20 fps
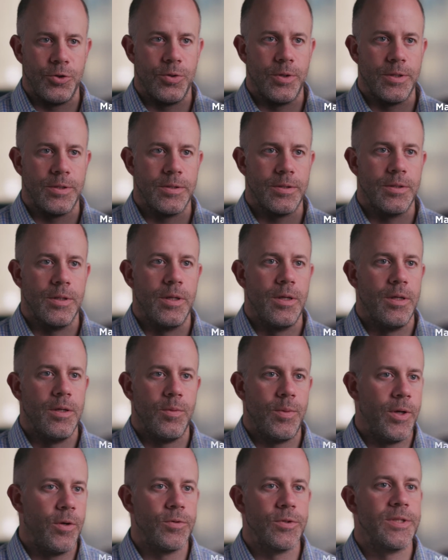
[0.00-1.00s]
choice.
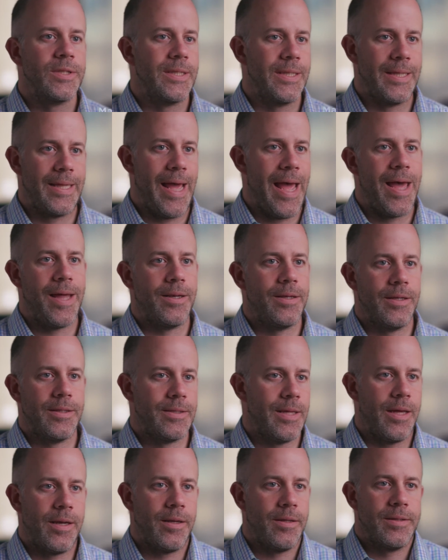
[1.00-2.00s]
We don't see that.
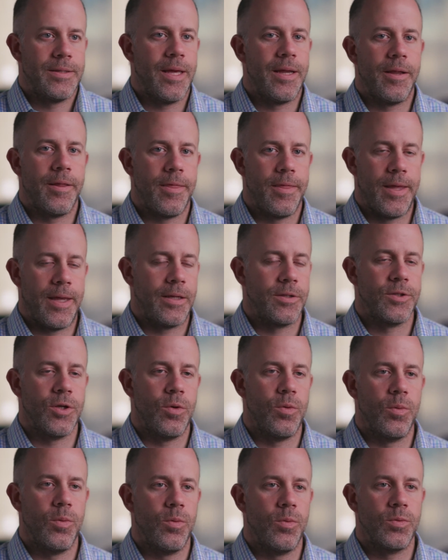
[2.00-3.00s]
It's not a, it's not a thing.
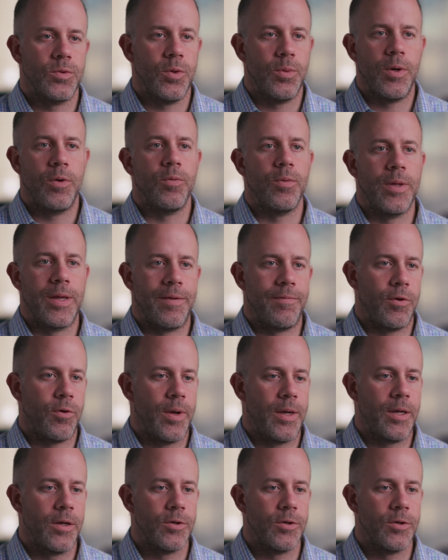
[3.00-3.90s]
So, so we don't really have a great